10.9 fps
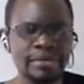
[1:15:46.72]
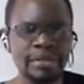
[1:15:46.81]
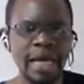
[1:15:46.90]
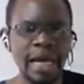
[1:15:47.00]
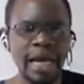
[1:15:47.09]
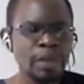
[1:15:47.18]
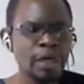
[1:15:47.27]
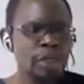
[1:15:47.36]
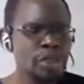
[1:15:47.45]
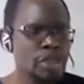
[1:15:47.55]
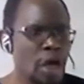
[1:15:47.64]
yeah.
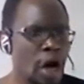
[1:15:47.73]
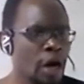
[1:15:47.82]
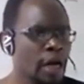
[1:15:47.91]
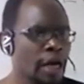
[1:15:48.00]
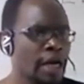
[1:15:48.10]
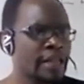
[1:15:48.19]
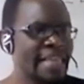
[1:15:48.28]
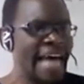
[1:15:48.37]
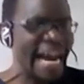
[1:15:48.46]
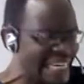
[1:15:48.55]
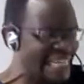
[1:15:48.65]
So
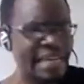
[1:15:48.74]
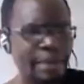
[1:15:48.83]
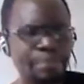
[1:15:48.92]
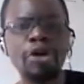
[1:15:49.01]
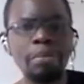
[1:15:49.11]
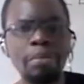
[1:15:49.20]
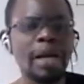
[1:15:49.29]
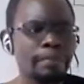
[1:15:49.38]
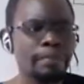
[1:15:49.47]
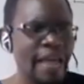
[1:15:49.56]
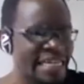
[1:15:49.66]
that is the
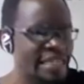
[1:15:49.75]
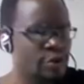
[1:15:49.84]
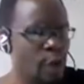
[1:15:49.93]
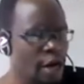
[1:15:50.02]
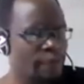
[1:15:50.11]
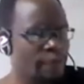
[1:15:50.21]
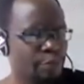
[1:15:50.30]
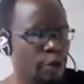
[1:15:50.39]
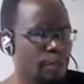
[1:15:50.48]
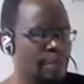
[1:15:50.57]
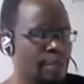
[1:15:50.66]
problem. That is one of the
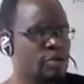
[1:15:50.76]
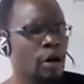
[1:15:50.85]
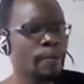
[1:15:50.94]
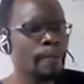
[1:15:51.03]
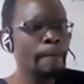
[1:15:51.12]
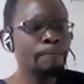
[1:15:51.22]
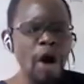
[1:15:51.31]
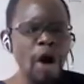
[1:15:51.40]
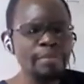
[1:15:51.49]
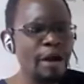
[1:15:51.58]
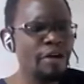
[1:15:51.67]
problems. So
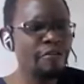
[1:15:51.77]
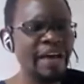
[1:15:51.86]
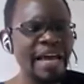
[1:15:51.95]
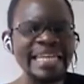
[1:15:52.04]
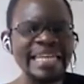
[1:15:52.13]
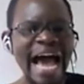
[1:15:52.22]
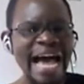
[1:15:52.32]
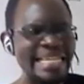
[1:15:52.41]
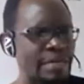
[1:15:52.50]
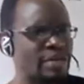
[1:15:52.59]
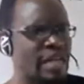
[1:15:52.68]
bone marrow failure
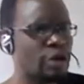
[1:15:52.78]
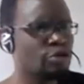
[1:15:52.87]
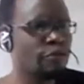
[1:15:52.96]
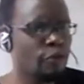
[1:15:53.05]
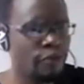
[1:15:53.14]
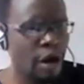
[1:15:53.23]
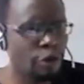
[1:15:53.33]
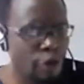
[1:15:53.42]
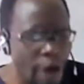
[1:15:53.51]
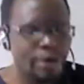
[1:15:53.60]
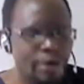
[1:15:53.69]
as a result of
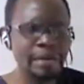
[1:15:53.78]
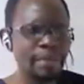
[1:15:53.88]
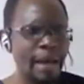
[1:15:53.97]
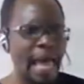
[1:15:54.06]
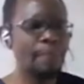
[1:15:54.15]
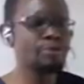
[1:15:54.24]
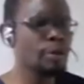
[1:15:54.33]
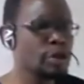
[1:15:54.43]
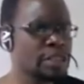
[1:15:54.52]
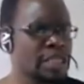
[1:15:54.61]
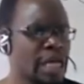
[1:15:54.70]
overcrowding by
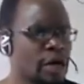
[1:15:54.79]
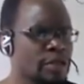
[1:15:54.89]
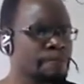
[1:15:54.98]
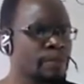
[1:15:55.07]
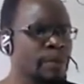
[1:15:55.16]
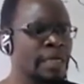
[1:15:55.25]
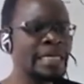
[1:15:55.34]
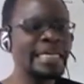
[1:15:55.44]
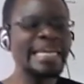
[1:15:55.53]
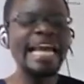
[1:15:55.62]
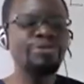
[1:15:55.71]
abnormal cells,
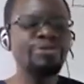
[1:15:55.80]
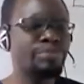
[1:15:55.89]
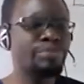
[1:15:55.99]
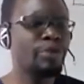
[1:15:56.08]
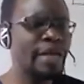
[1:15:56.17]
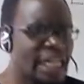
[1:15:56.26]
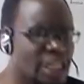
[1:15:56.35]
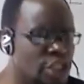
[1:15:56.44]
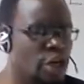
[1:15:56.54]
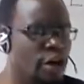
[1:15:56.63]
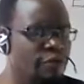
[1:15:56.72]
inadequate
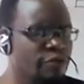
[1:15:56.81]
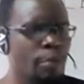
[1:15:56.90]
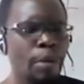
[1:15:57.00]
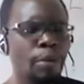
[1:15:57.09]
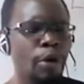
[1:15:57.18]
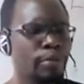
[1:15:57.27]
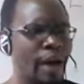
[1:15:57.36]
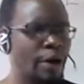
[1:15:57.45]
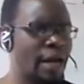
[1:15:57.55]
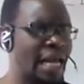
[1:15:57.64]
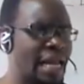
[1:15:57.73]
production of normal bone
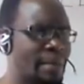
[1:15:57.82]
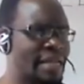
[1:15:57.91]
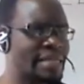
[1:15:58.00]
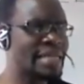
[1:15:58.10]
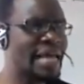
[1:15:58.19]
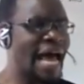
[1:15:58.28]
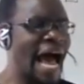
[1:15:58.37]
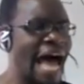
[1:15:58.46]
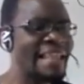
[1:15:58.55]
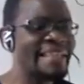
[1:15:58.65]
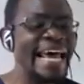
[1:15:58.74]
marrow elements,
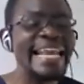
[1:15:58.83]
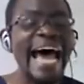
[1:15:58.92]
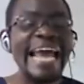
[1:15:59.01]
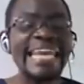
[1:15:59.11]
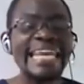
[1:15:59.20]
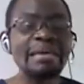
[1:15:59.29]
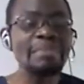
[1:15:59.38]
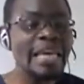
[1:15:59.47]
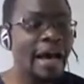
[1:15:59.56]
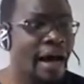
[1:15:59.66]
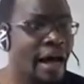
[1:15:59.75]
and then
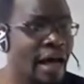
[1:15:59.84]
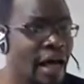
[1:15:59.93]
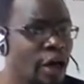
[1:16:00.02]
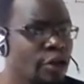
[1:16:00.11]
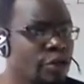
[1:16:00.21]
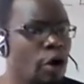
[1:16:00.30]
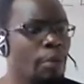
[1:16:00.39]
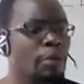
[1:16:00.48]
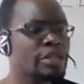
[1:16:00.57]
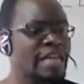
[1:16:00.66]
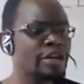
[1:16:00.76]
anemia,
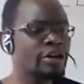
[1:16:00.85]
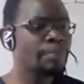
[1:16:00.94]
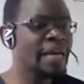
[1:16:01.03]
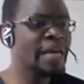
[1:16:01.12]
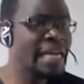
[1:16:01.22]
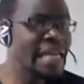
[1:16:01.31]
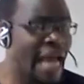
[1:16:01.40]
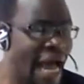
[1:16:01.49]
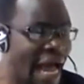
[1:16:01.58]
thrombocytopenia,